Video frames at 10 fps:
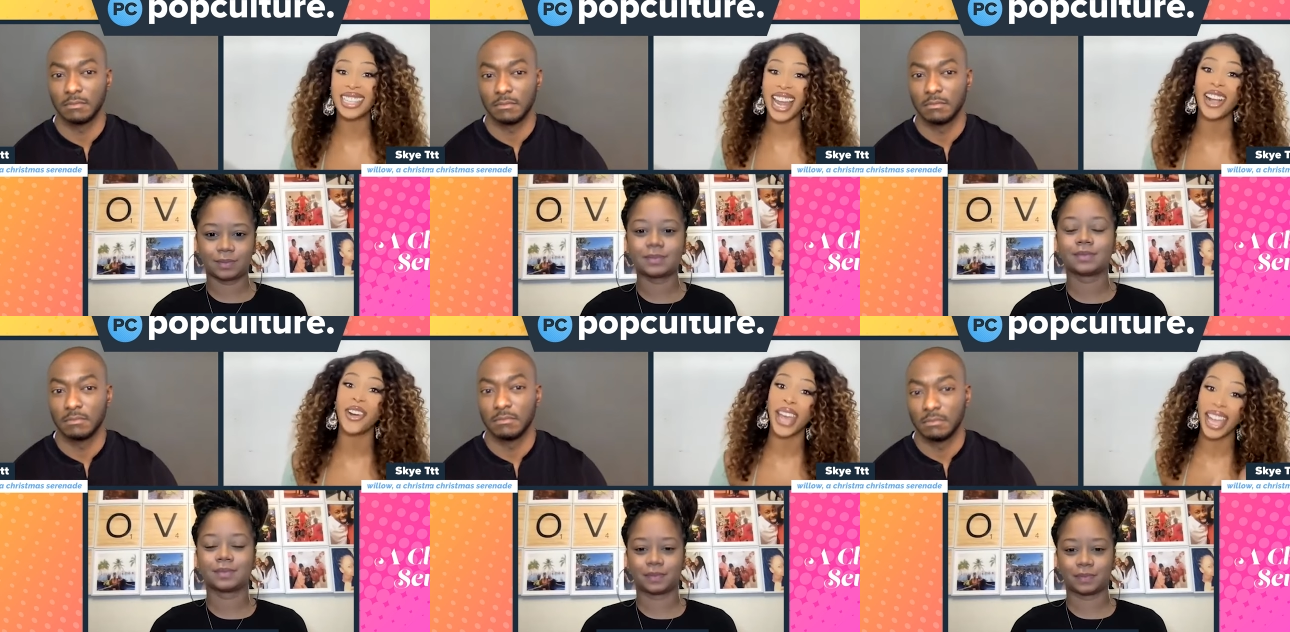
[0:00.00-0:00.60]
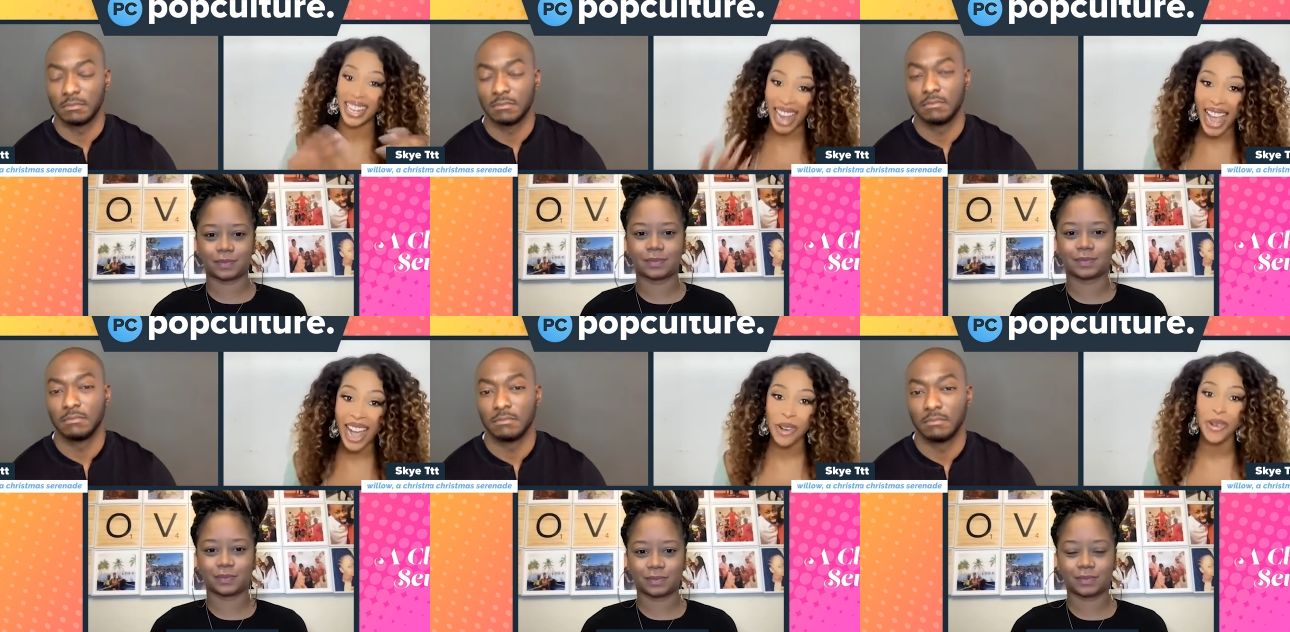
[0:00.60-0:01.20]
Speaker 1: It's like, okay,
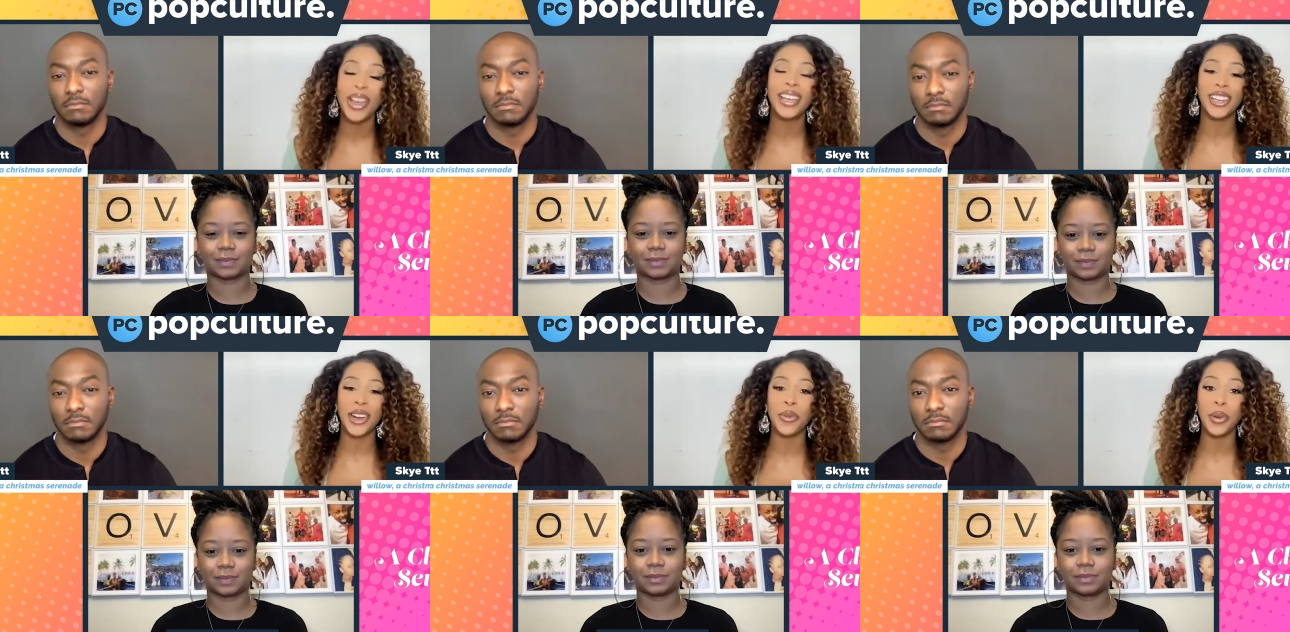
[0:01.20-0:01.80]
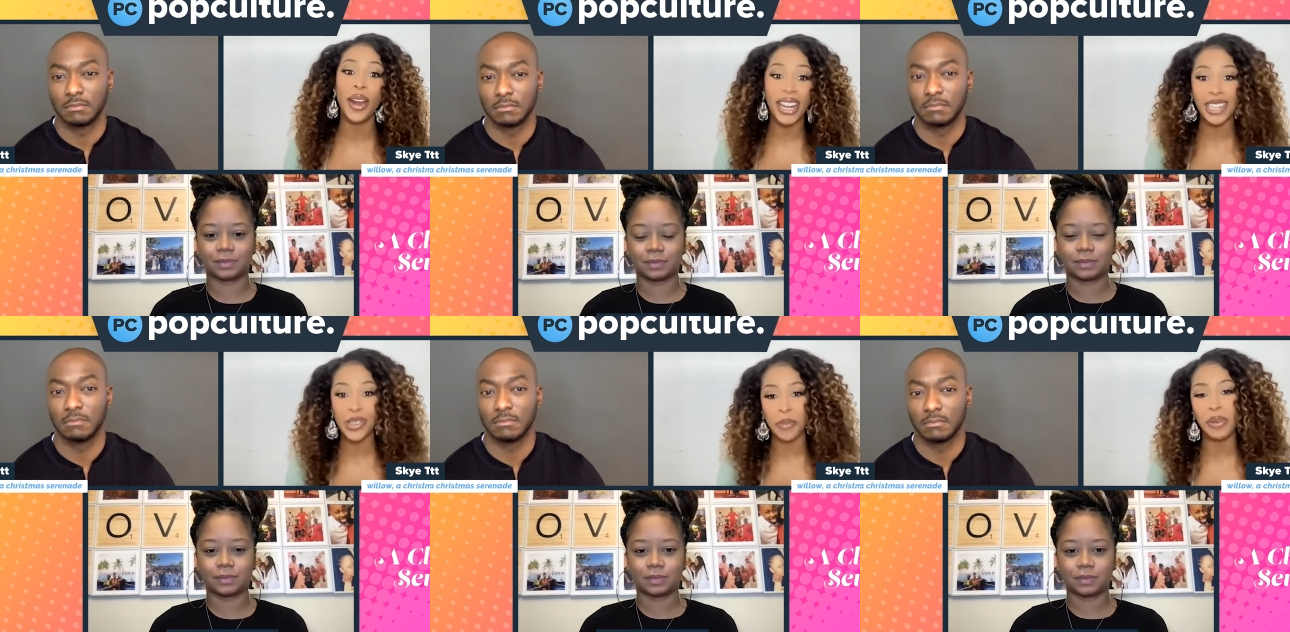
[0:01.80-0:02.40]
now, you know, we want
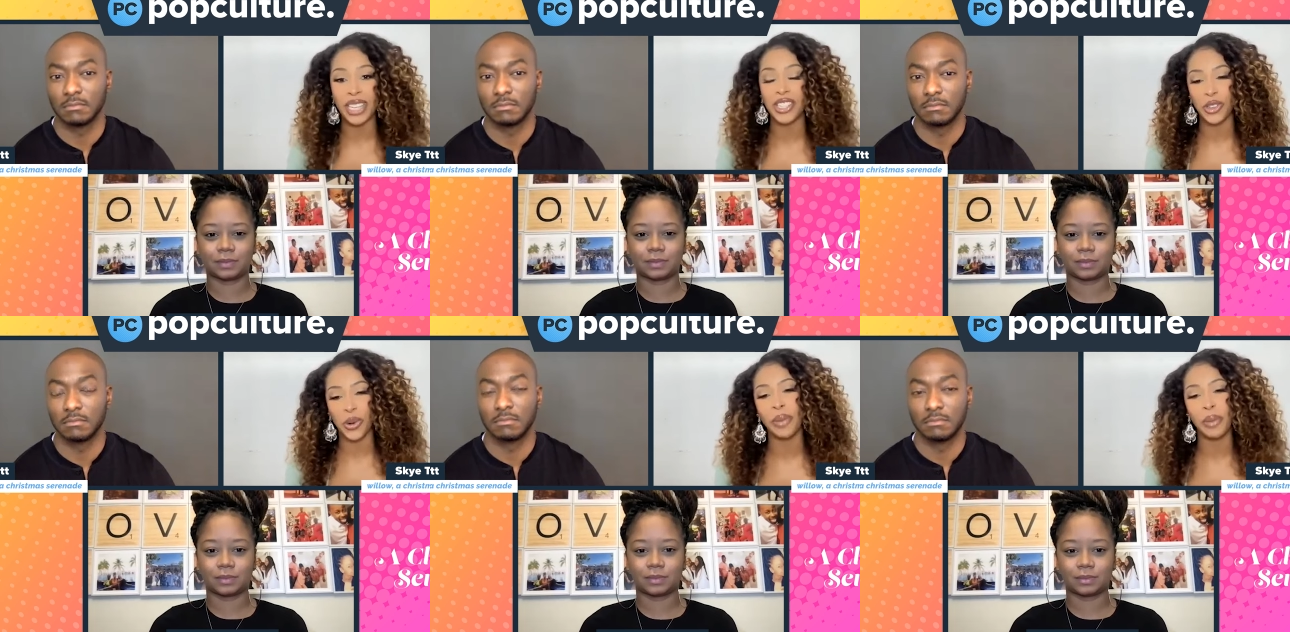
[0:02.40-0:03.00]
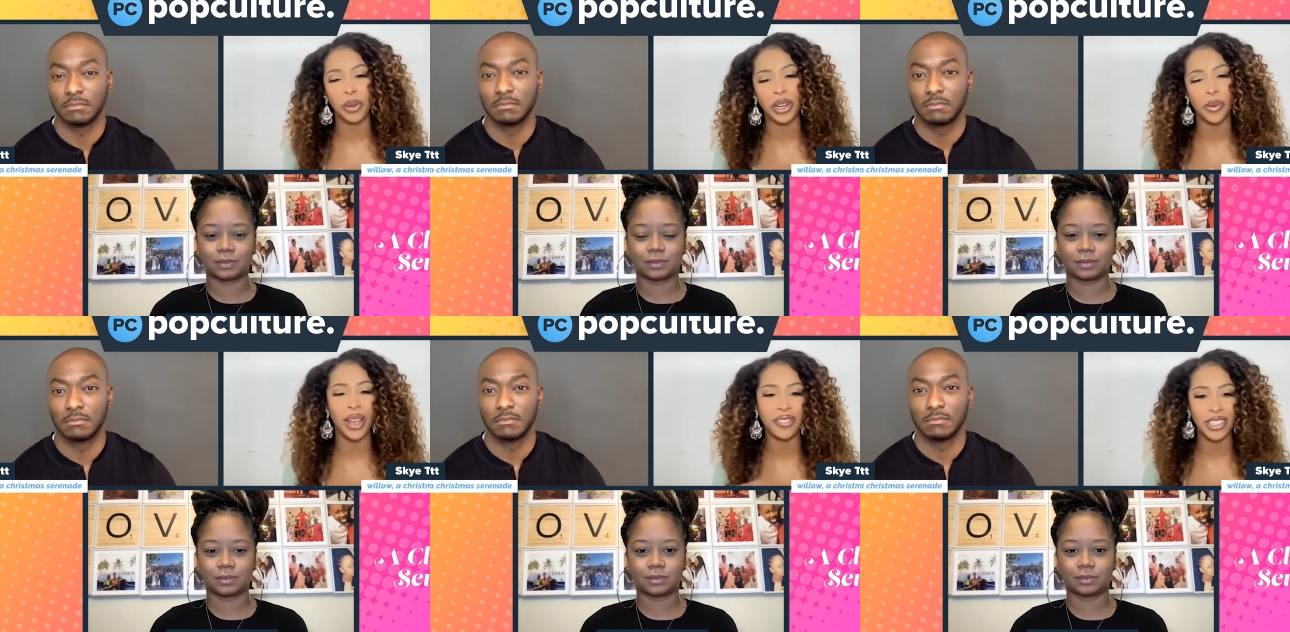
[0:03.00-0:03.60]
to get to a place of joy, but we
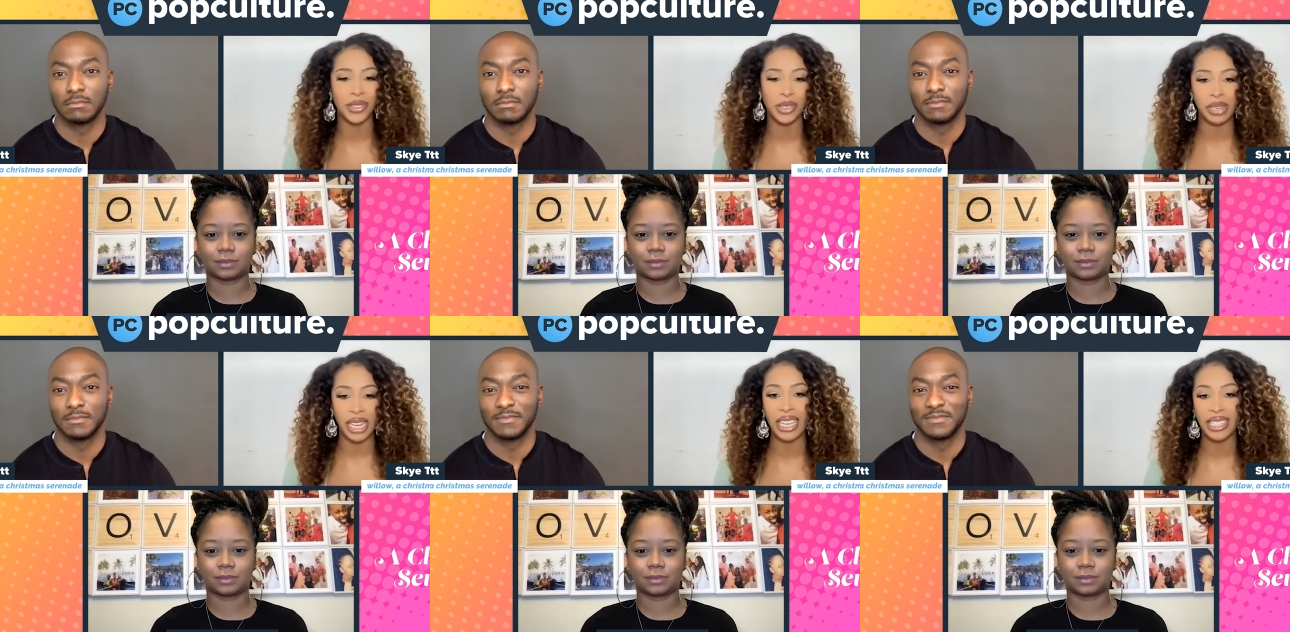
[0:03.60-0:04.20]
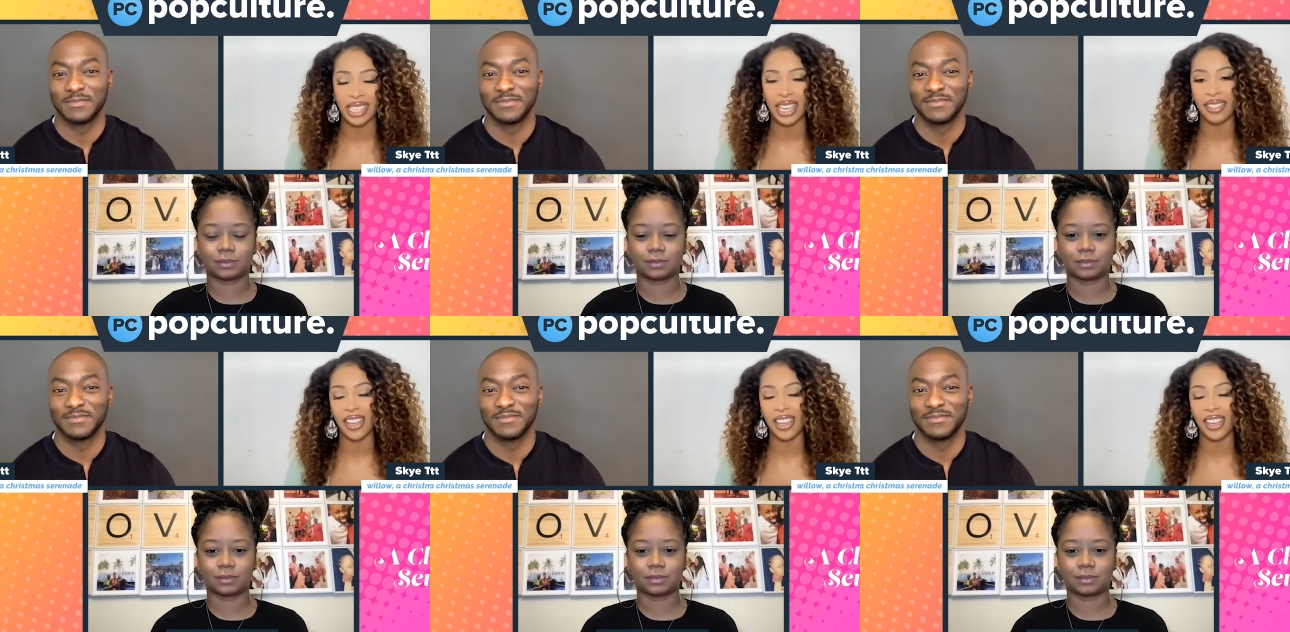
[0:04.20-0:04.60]
know we have to do some digging to get